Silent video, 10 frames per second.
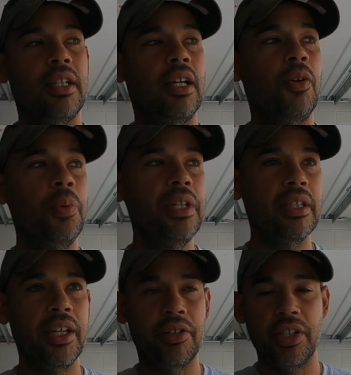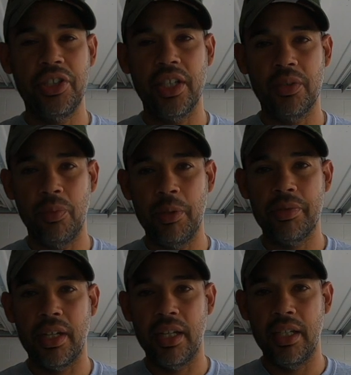A week later, I checked the
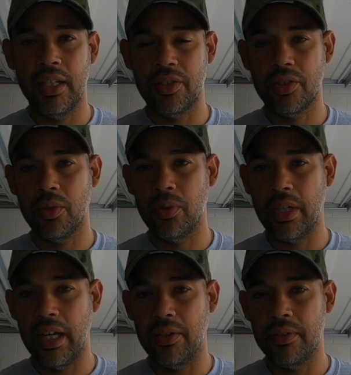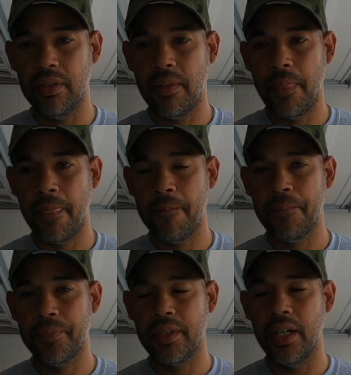website. It had sold out.
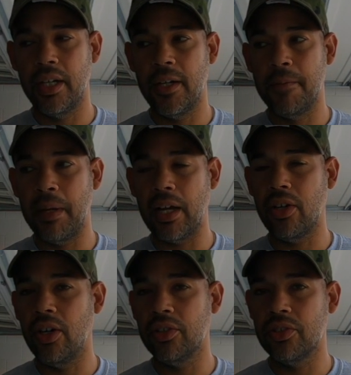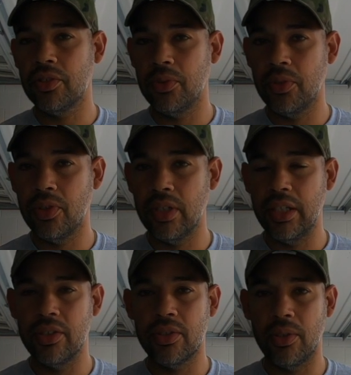I called the store.
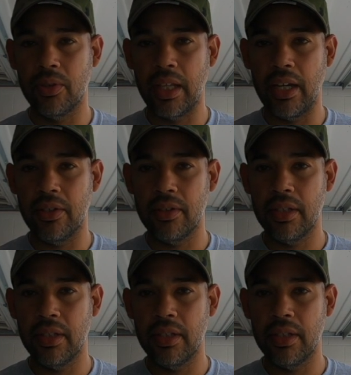It is sold out.